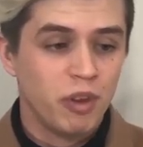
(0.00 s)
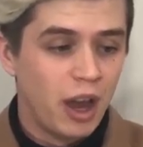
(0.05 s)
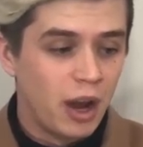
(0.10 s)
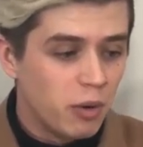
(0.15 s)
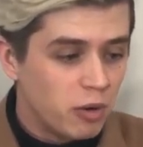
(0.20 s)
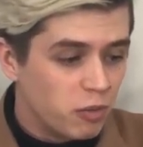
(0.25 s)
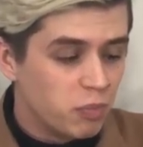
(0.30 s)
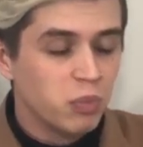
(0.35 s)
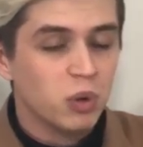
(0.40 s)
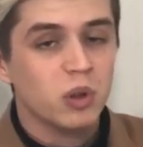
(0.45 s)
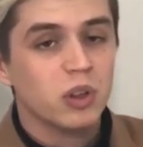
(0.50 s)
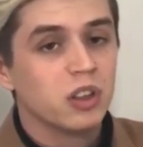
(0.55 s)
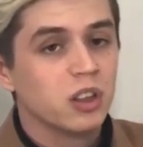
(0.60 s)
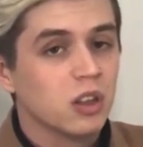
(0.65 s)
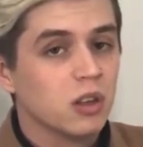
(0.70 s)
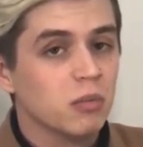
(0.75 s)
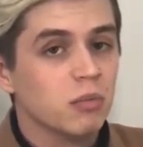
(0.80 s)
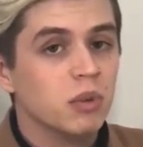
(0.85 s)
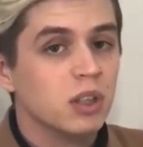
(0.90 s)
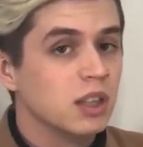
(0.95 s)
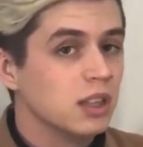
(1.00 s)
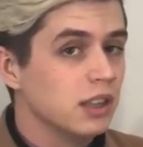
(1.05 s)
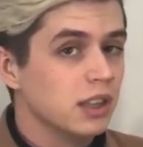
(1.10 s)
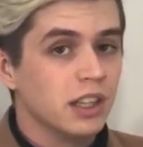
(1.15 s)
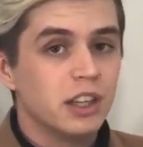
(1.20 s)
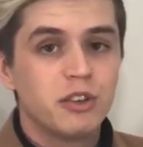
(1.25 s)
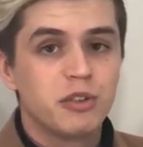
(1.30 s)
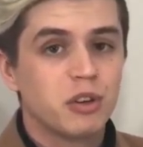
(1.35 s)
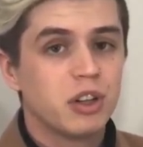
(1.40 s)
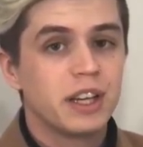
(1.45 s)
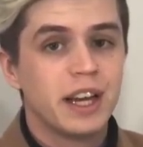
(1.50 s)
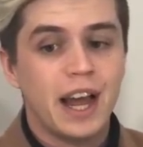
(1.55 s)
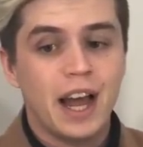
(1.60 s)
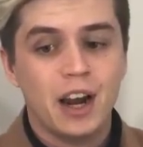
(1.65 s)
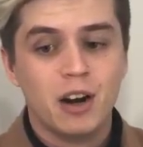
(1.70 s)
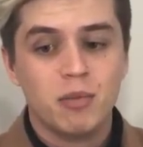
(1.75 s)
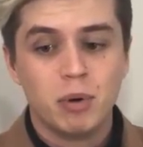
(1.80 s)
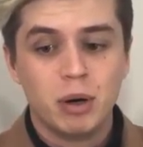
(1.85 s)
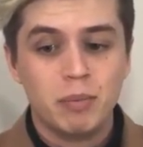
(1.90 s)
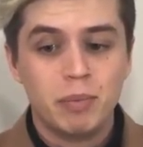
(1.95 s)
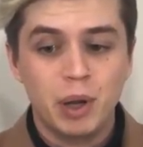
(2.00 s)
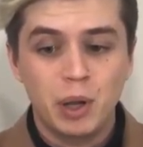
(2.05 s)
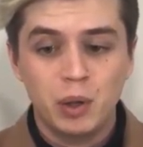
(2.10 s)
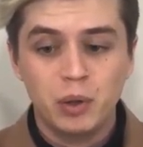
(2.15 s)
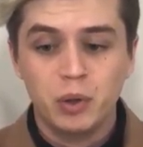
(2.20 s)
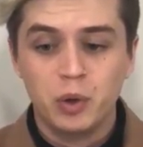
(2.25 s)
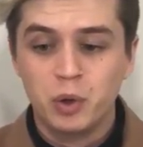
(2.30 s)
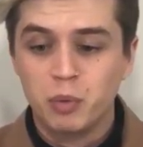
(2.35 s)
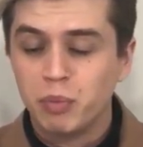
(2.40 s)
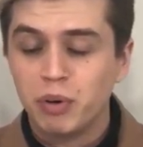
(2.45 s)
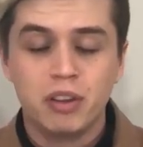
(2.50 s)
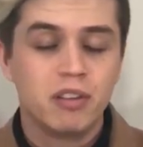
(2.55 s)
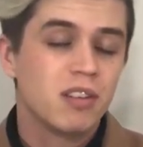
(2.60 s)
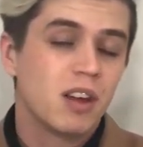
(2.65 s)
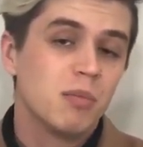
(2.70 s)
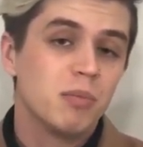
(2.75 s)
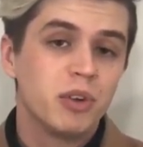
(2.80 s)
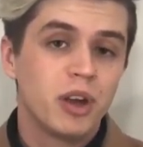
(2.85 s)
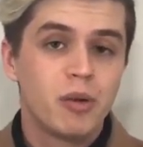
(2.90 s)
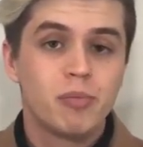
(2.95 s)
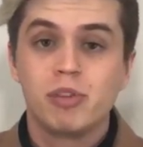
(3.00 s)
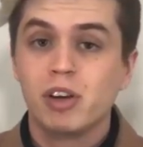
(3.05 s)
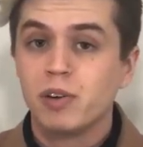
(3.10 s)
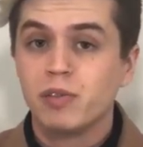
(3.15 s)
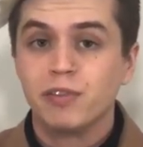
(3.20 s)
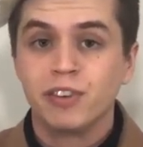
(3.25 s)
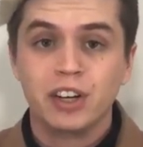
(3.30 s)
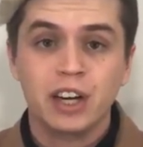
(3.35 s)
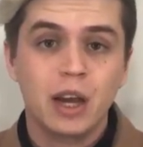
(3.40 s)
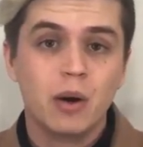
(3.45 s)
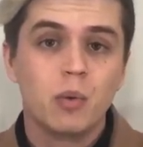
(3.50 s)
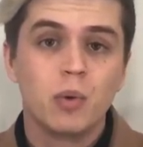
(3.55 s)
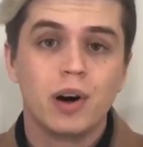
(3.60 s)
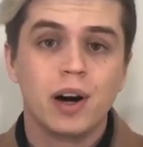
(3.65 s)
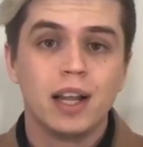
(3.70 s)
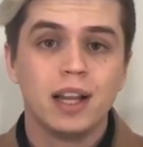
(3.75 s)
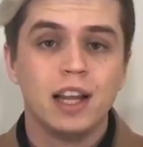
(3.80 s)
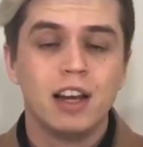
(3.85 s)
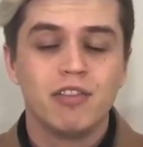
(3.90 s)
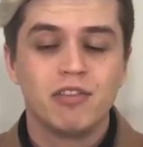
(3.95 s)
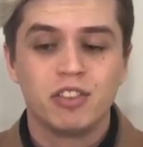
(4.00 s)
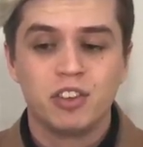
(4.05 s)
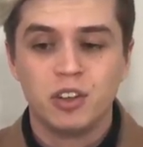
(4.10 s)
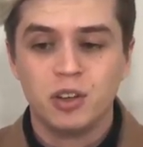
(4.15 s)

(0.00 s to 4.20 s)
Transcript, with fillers: I was pulling them literally out of my belt loop, and sometimes I'd forget where I left